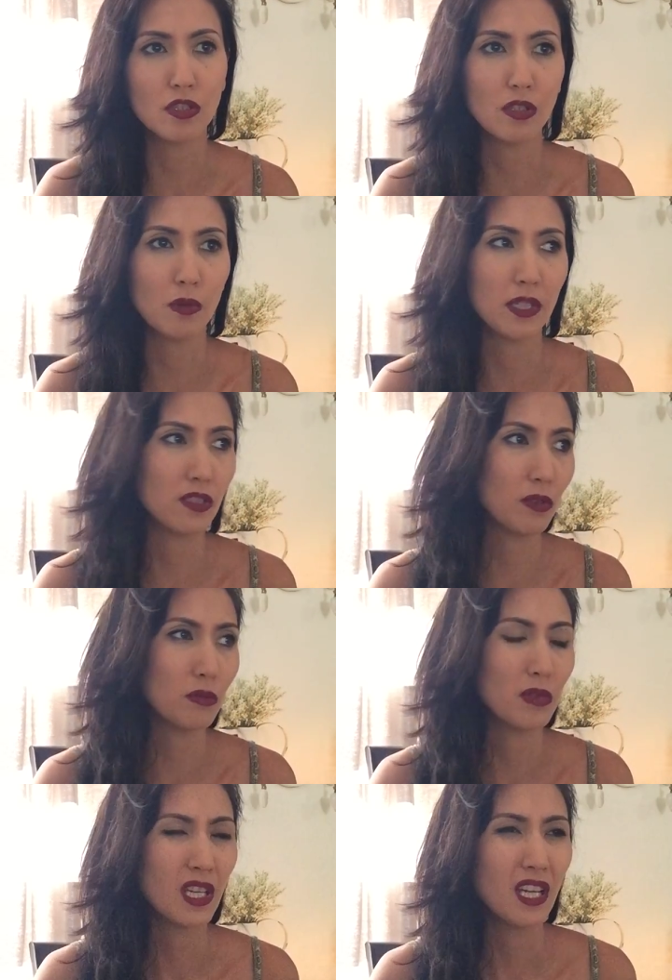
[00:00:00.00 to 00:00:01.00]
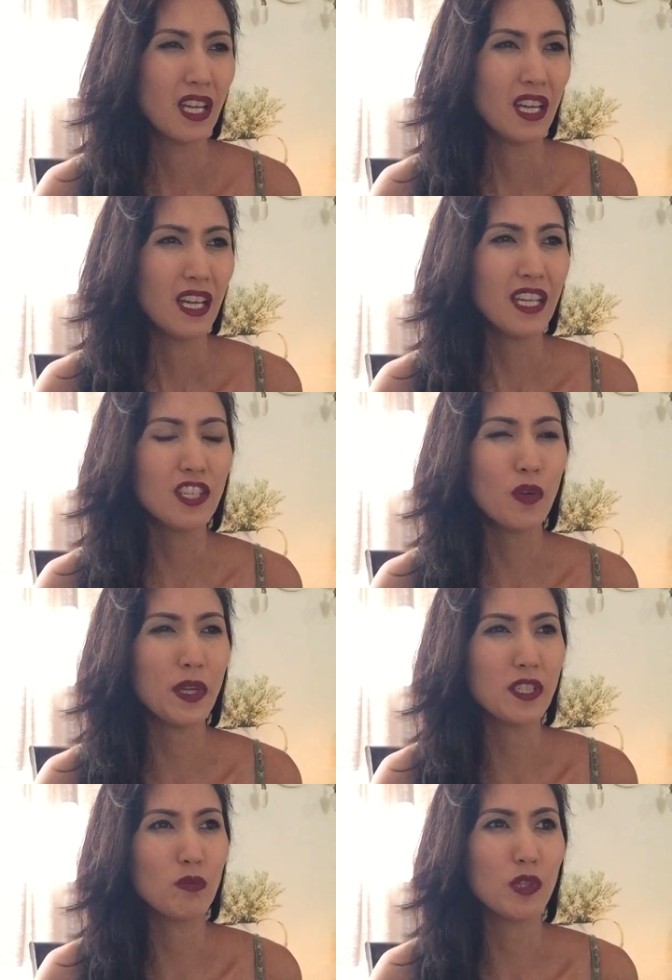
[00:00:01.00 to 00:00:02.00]
I
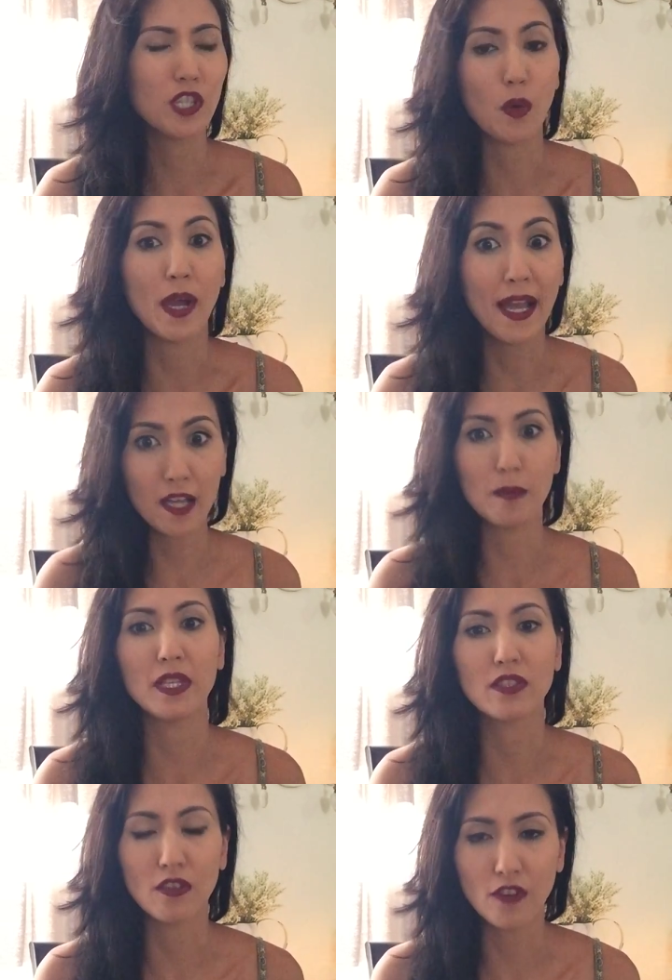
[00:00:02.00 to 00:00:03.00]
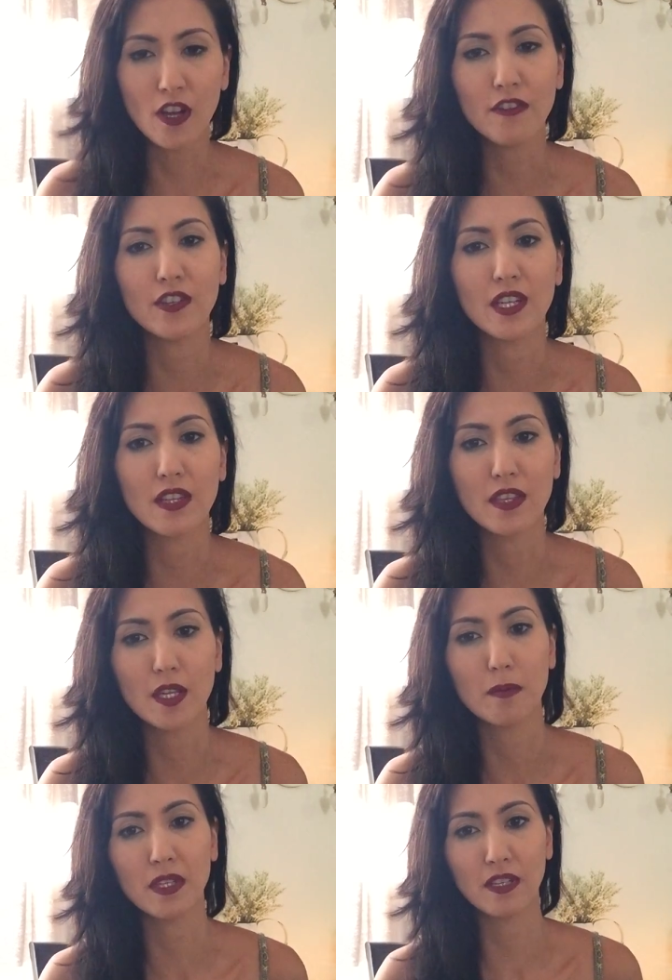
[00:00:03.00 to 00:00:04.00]
didn't want to go hack myself off or
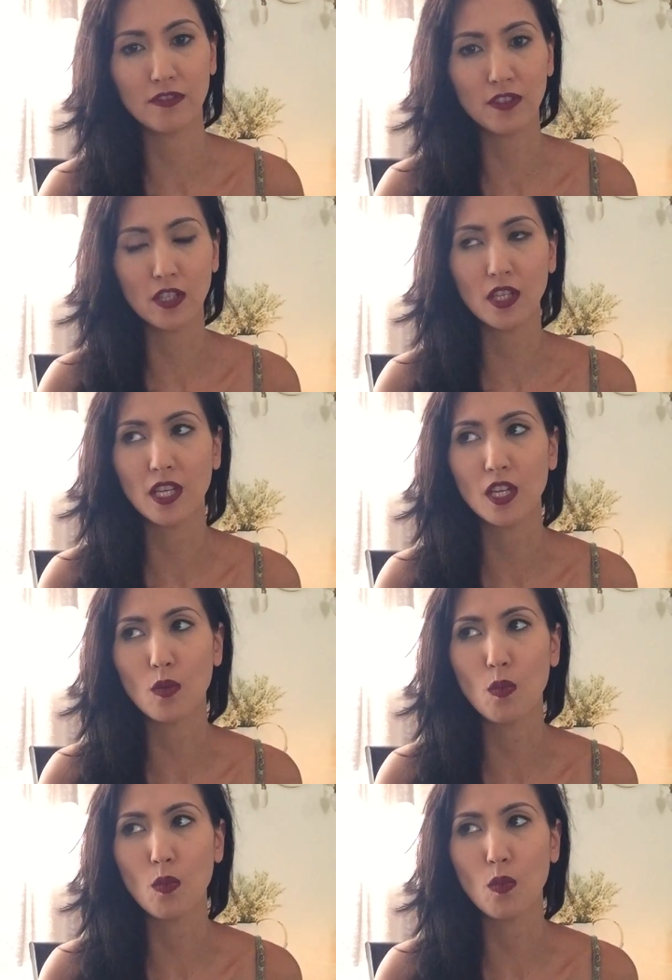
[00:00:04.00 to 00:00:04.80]
anything, but I felt like,